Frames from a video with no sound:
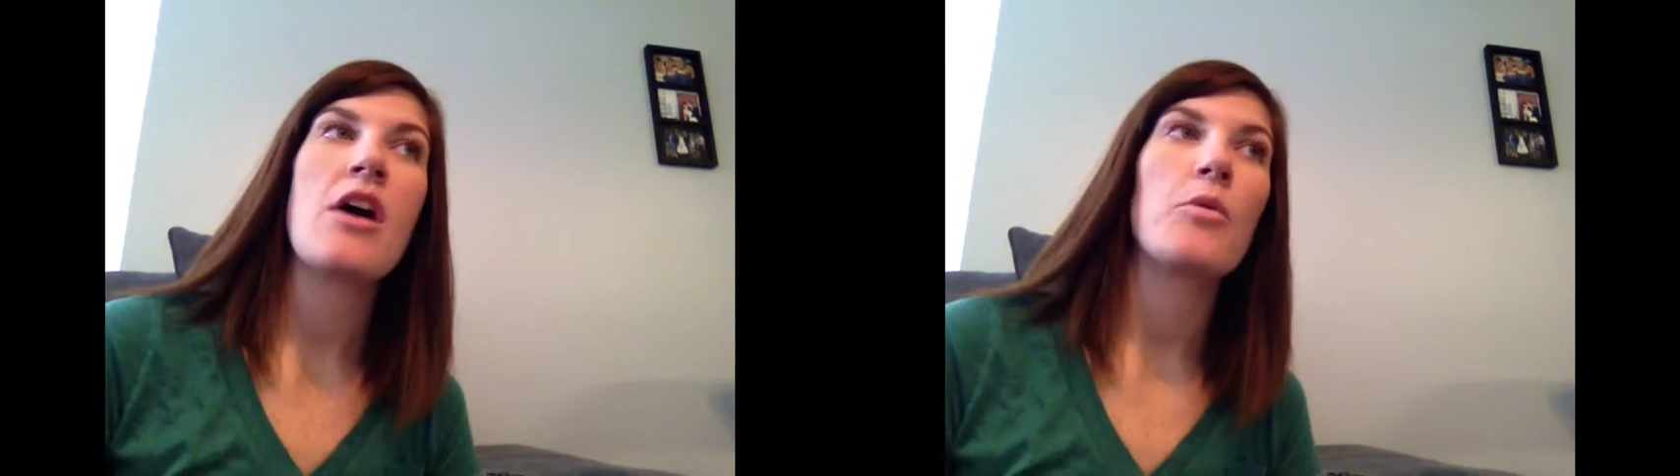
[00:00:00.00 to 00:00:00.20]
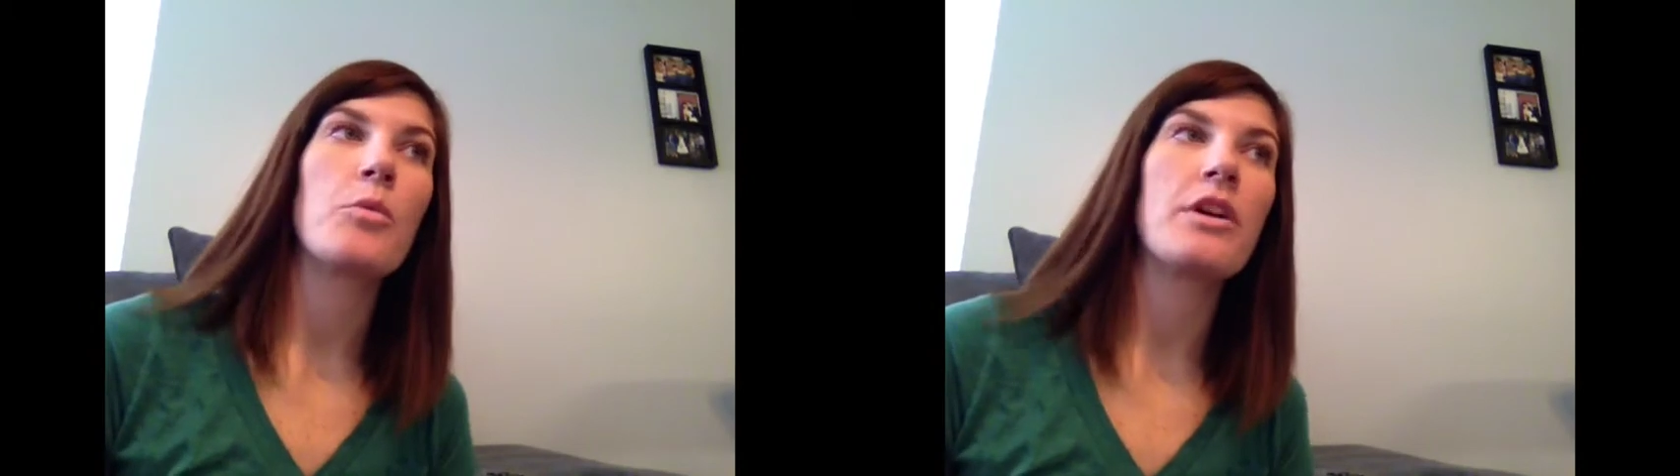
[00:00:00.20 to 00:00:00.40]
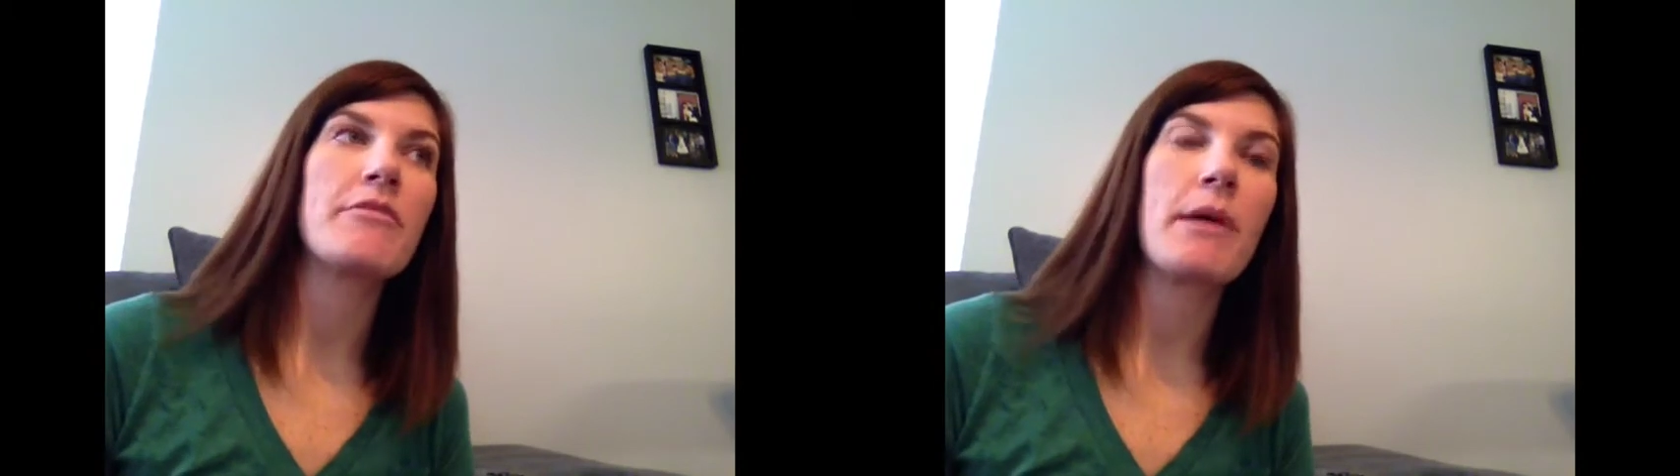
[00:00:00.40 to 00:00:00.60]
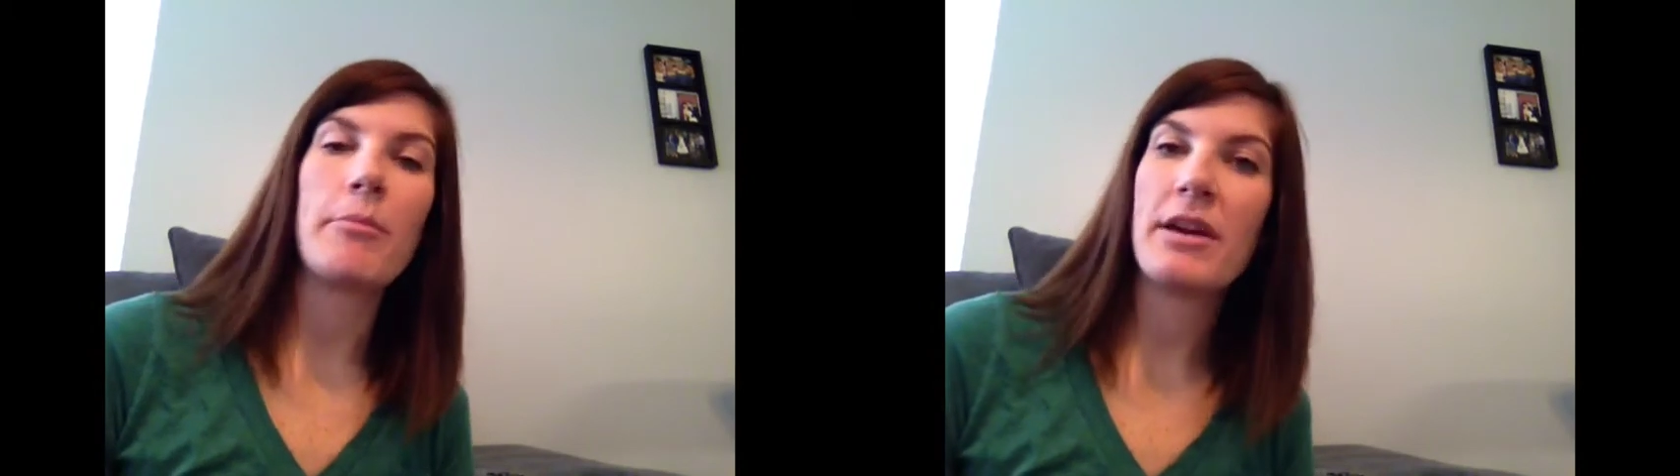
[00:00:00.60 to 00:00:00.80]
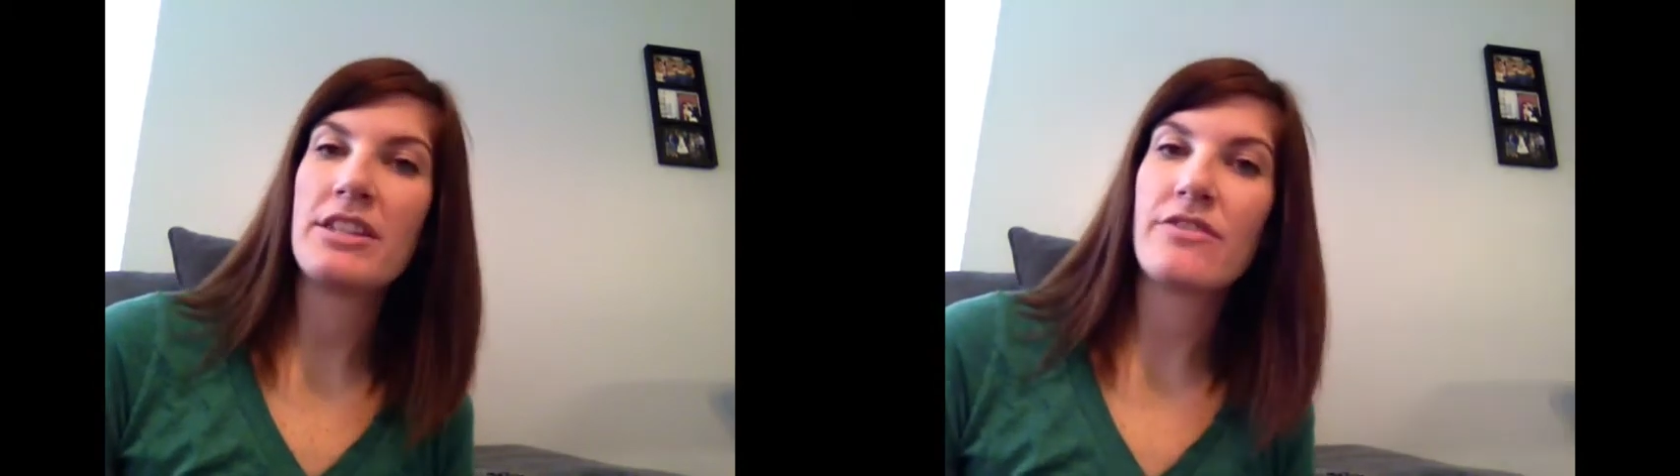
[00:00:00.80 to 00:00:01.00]
one of my
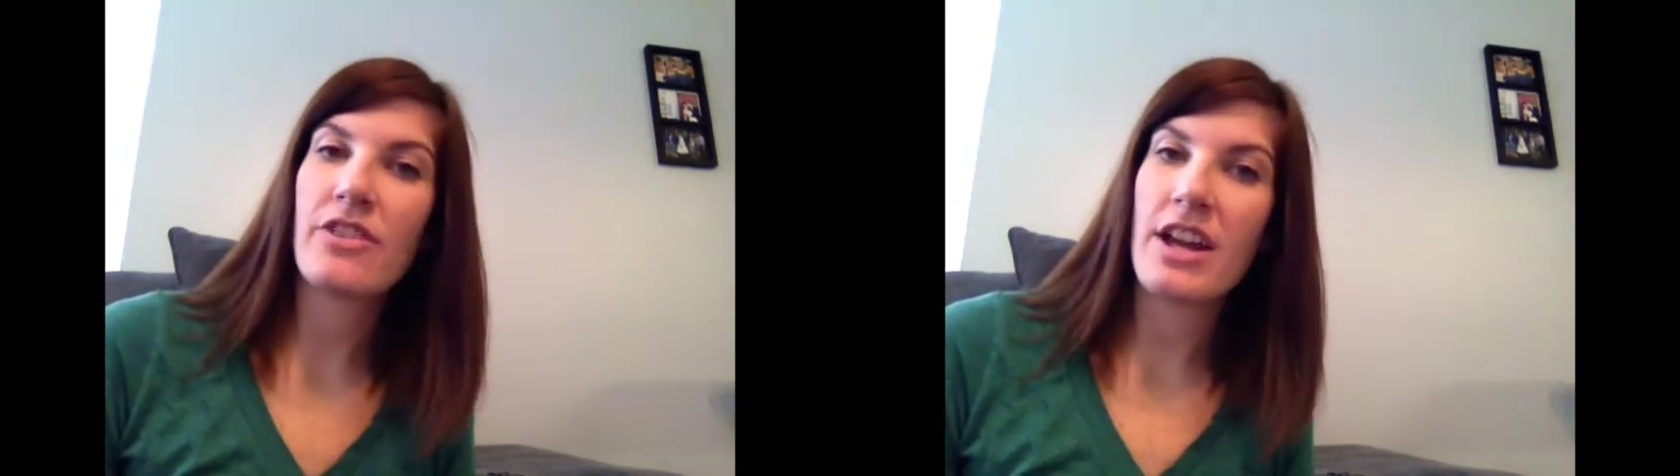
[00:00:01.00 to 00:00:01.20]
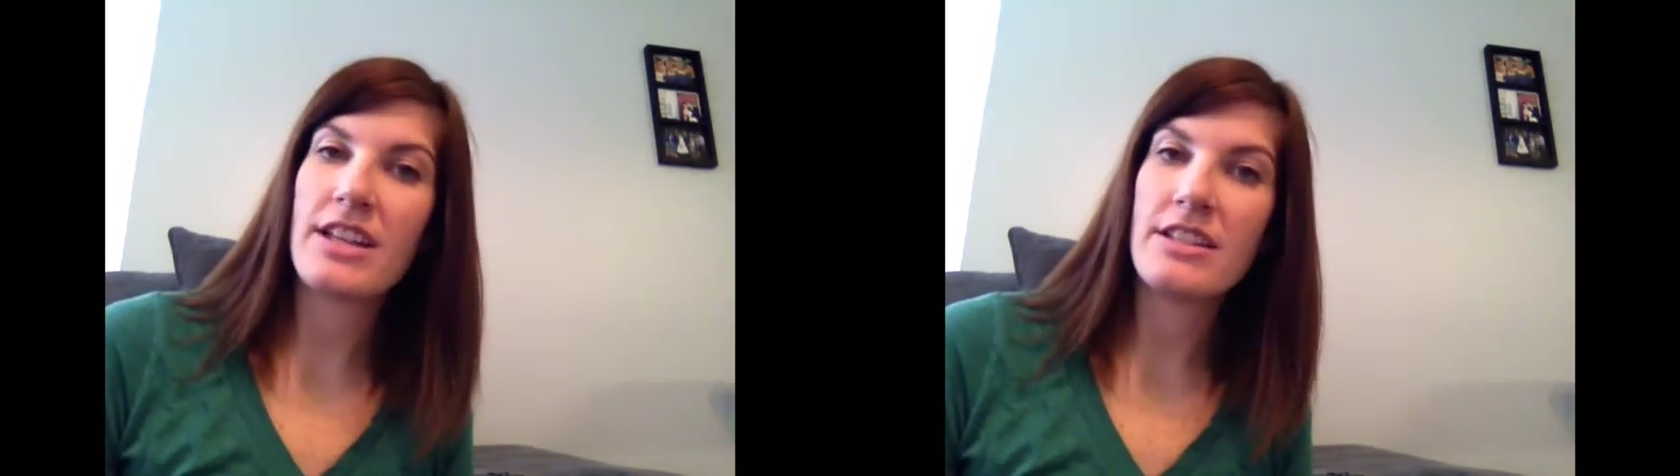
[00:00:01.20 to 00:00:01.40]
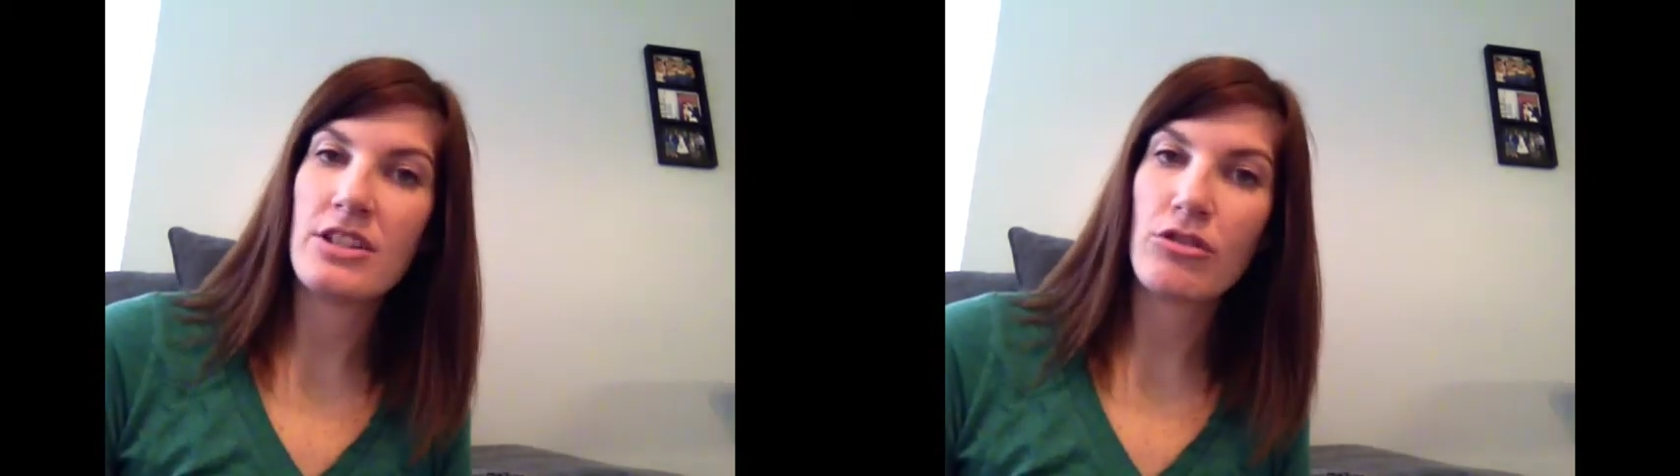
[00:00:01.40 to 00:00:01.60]
best friends